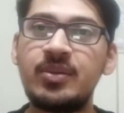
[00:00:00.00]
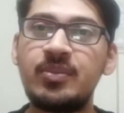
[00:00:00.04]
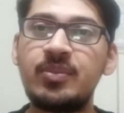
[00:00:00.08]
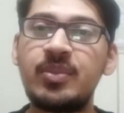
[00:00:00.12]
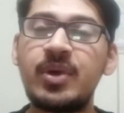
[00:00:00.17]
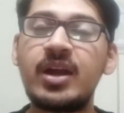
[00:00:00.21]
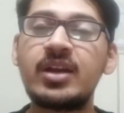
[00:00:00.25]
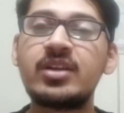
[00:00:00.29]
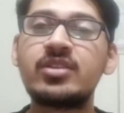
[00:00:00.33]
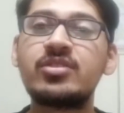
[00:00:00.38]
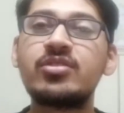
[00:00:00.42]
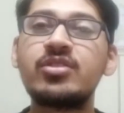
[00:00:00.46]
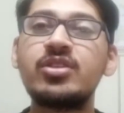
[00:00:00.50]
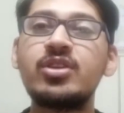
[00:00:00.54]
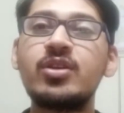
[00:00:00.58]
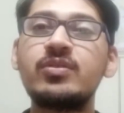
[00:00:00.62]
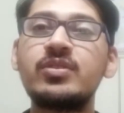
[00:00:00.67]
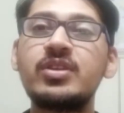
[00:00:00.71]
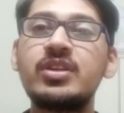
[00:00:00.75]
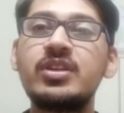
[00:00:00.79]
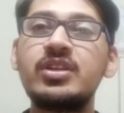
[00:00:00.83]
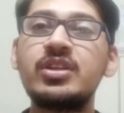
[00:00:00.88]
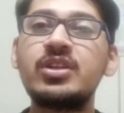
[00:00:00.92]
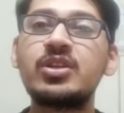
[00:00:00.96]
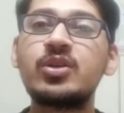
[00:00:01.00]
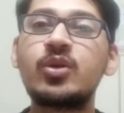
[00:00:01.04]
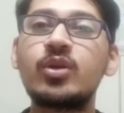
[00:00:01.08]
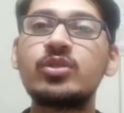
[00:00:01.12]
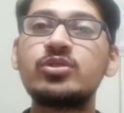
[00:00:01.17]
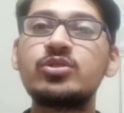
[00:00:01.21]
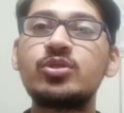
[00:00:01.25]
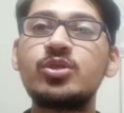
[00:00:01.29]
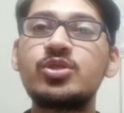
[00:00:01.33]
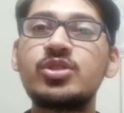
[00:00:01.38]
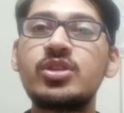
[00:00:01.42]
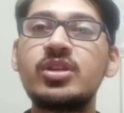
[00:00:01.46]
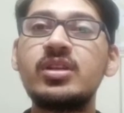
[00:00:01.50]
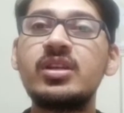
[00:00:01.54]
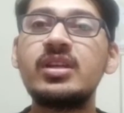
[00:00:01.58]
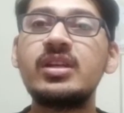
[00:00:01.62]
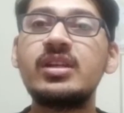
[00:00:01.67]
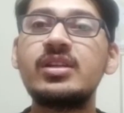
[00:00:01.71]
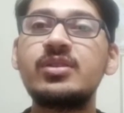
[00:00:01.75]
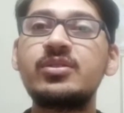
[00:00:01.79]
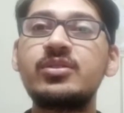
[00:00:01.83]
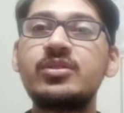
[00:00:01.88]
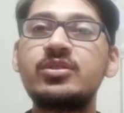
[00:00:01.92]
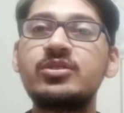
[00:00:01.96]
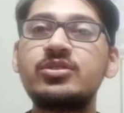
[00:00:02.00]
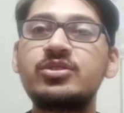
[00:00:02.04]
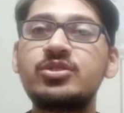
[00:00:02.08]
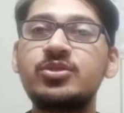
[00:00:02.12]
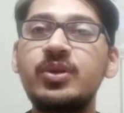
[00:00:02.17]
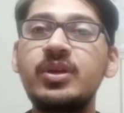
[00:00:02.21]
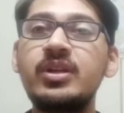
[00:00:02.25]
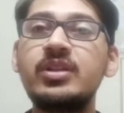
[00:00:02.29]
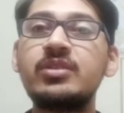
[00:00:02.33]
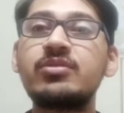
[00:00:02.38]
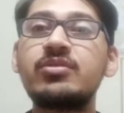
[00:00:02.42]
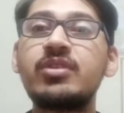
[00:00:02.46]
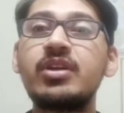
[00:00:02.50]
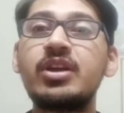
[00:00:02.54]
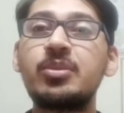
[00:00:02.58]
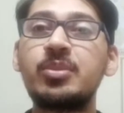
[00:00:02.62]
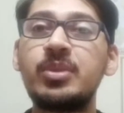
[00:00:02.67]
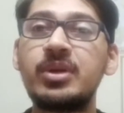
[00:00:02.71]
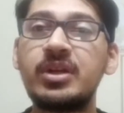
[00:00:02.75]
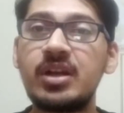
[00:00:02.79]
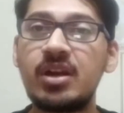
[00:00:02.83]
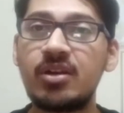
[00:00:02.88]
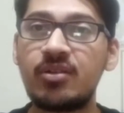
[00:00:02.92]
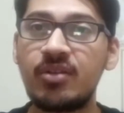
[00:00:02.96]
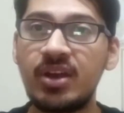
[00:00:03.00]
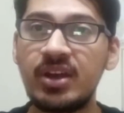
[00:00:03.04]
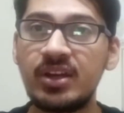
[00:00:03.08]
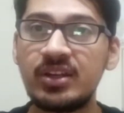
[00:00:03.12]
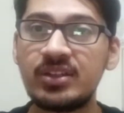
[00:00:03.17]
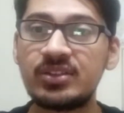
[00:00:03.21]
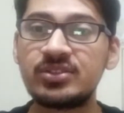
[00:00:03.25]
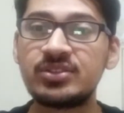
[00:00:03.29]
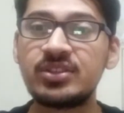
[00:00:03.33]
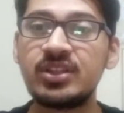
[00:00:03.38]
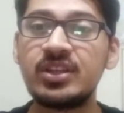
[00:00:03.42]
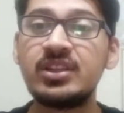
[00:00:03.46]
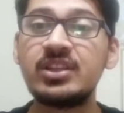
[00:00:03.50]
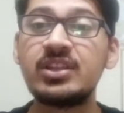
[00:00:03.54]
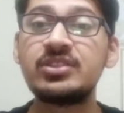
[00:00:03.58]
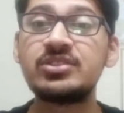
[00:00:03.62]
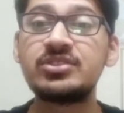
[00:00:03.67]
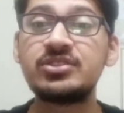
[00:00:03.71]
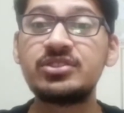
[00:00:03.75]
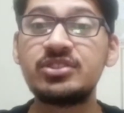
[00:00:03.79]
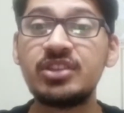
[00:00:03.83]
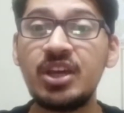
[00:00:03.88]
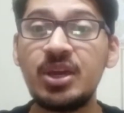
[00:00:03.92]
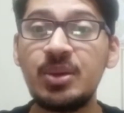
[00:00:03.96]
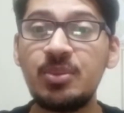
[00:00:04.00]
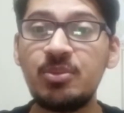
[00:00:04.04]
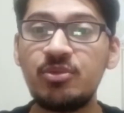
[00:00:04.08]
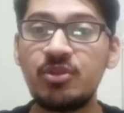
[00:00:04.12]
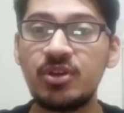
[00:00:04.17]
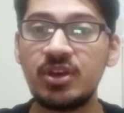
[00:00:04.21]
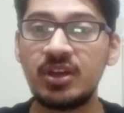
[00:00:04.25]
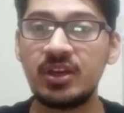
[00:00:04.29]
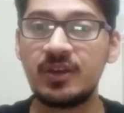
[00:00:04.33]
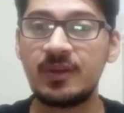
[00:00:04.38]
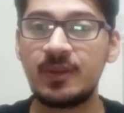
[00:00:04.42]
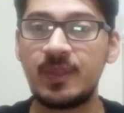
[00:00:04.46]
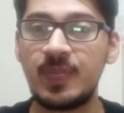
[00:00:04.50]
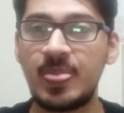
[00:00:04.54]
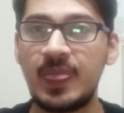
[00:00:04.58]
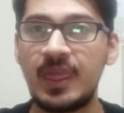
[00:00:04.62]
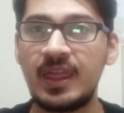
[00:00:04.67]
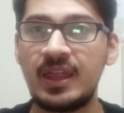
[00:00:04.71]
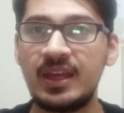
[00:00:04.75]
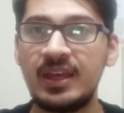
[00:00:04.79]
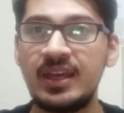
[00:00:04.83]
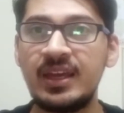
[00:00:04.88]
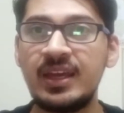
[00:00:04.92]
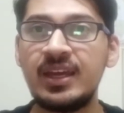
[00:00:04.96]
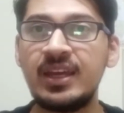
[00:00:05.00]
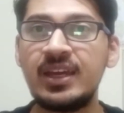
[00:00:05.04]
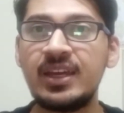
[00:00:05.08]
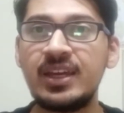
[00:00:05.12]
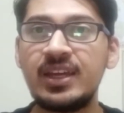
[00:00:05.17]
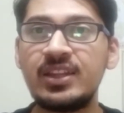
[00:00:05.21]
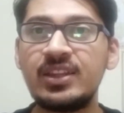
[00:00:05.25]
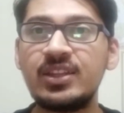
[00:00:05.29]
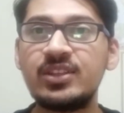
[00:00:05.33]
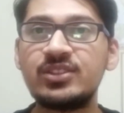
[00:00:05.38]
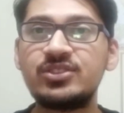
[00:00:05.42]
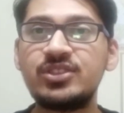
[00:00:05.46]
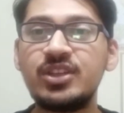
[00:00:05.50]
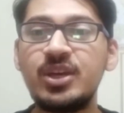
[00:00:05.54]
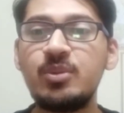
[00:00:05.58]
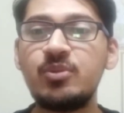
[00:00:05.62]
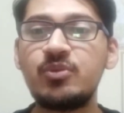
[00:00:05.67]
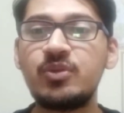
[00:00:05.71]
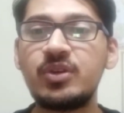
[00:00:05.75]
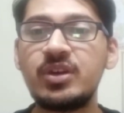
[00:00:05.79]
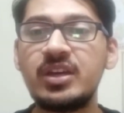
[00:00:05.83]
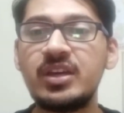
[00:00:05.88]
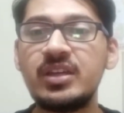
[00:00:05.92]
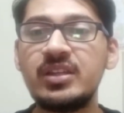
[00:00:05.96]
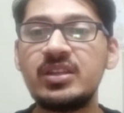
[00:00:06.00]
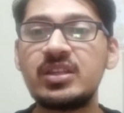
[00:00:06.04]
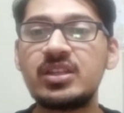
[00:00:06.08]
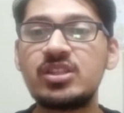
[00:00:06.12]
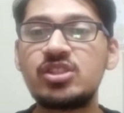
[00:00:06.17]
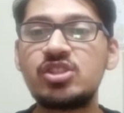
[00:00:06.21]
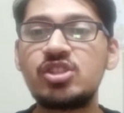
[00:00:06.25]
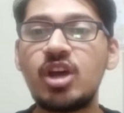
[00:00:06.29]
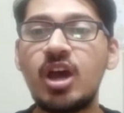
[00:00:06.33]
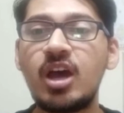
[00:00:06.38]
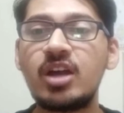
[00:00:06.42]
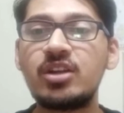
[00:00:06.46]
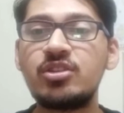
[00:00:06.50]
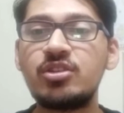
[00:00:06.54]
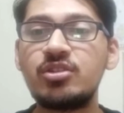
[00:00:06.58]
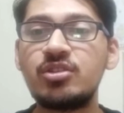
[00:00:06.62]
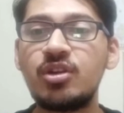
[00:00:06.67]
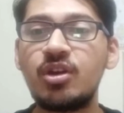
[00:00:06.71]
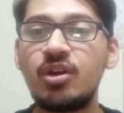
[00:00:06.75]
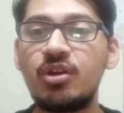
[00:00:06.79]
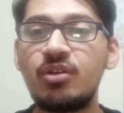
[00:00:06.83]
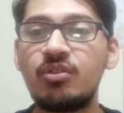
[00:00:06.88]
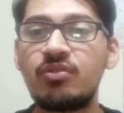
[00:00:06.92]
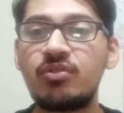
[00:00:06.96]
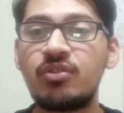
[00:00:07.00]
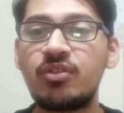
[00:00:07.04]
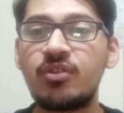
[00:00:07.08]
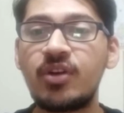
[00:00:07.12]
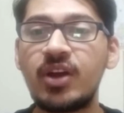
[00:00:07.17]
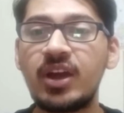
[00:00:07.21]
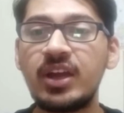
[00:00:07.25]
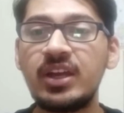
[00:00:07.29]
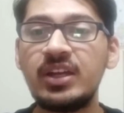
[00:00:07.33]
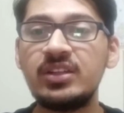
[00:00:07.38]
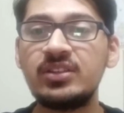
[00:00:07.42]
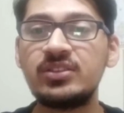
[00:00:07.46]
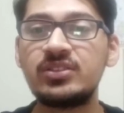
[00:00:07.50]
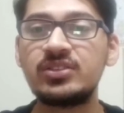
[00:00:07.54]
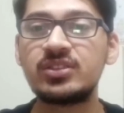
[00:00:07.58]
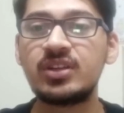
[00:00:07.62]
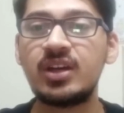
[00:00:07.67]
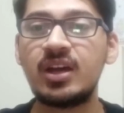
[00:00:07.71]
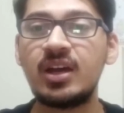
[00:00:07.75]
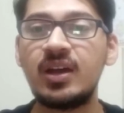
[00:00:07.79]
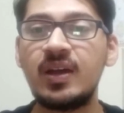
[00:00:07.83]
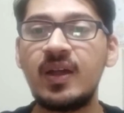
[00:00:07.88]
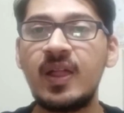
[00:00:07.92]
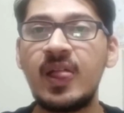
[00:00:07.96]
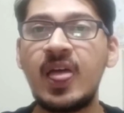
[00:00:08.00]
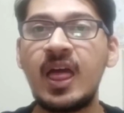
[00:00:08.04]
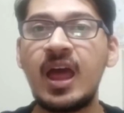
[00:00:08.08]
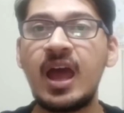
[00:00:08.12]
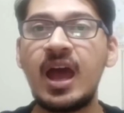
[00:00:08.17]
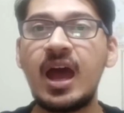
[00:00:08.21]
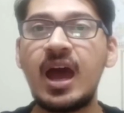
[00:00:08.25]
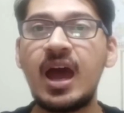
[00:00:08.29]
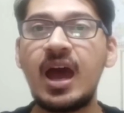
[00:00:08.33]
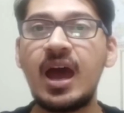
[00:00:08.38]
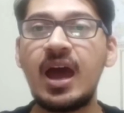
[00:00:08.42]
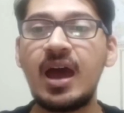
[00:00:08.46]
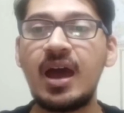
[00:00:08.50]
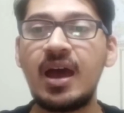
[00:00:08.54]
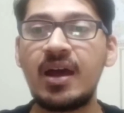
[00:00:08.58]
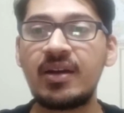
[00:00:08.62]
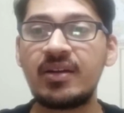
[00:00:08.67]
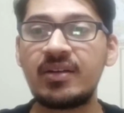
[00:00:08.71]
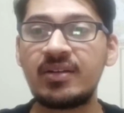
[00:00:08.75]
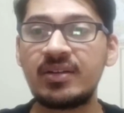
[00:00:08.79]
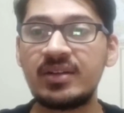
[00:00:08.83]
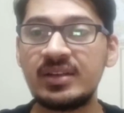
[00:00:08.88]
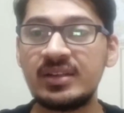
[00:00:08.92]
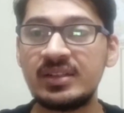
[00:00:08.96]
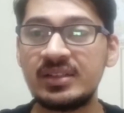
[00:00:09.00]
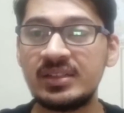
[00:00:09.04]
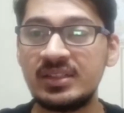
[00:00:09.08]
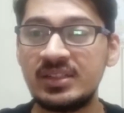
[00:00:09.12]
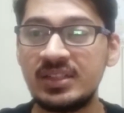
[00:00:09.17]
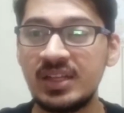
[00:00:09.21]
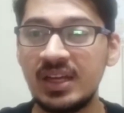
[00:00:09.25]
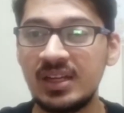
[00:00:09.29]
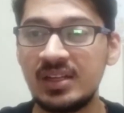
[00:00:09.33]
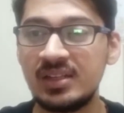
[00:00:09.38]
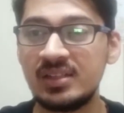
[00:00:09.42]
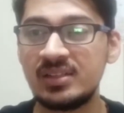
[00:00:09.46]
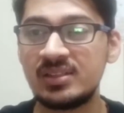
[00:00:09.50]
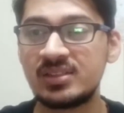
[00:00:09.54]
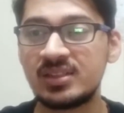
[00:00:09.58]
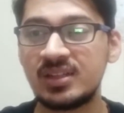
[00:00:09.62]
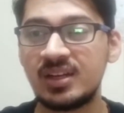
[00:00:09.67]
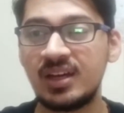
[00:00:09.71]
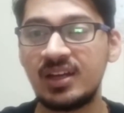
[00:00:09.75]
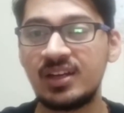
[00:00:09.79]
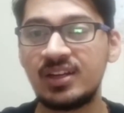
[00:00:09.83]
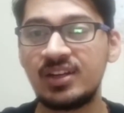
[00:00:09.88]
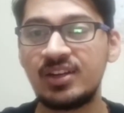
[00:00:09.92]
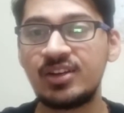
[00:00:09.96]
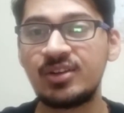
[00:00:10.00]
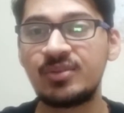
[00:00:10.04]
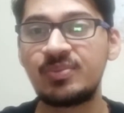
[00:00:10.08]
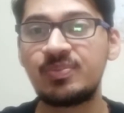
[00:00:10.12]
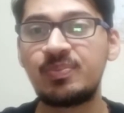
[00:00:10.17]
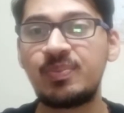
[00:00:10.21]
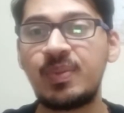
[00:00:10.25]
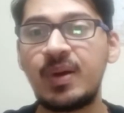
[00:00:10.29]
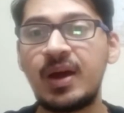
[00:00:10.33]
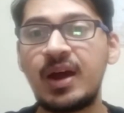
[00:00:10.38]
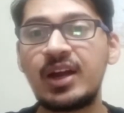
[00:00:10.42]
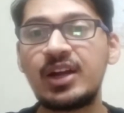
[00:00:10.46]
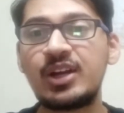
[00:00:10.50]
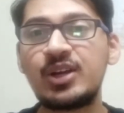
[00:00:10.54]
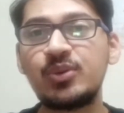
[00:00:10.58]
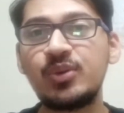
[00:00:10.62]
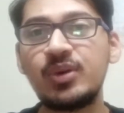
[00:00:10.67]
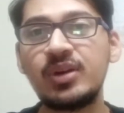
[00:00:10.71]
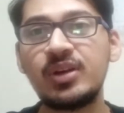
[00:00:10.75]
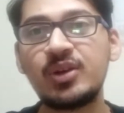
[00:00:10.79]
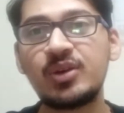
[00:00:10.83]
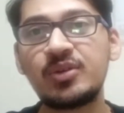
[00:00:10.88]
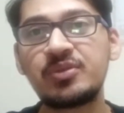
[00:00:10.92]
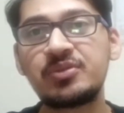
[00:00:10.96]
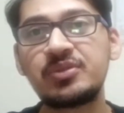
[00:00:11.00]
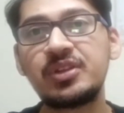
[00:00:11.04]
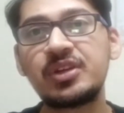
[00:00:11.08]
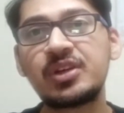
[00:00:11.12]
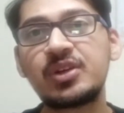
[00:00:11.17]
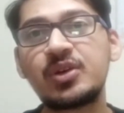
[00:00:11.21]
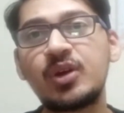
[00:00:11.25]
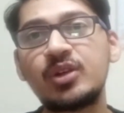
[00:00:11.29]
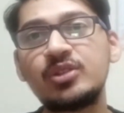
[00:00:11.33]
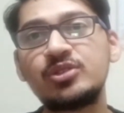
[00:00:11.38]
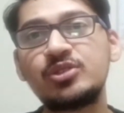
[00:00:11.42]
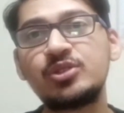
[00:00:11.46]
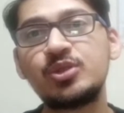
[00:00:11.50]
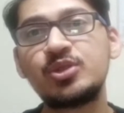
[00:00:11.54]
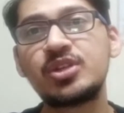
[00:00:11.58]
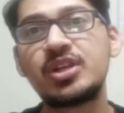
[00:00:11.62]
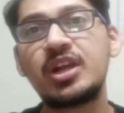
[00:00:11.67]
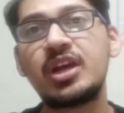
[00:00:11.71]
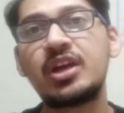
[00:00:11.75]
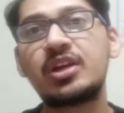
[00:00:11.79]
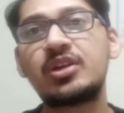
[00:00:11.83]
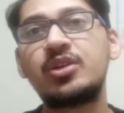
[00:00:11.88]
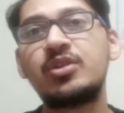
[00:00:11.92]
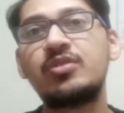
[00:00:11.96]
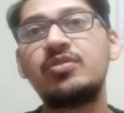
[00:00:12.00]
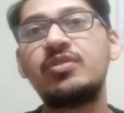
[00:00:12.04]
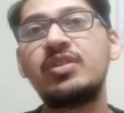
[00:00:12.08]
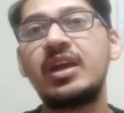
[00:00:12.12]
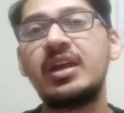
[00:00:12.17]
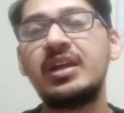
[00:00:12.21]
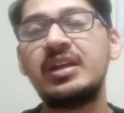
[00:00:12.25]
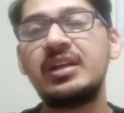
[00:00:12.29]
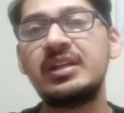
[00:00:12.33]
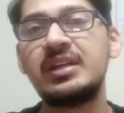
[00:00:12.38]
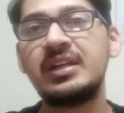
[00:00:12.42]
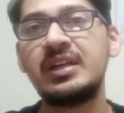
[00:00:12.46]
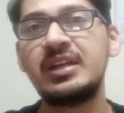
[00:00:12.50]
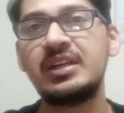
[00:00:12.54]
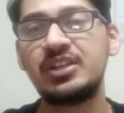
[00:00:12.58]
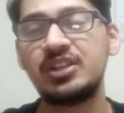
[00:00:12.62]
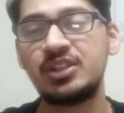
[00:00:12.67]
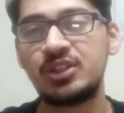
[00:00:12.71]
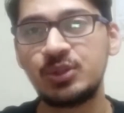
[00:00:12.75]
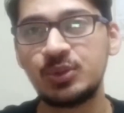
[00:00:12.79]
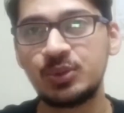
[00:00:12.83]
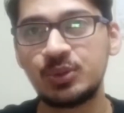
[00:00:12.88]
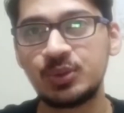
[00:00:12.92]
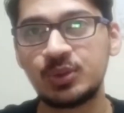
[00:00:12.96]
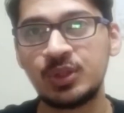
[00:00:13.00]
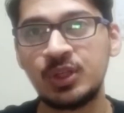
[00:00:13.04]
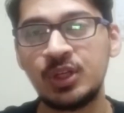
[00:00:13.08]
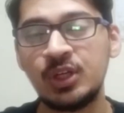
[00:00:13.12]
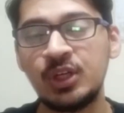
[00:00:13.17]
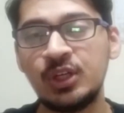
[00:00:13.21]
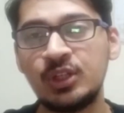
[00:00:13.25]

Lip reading: Part 3 of the Indian Constitution deals with fundamental rights. In the same way, the Charter of Rights are dealt under Part 1 of the Constitution Act of 1982.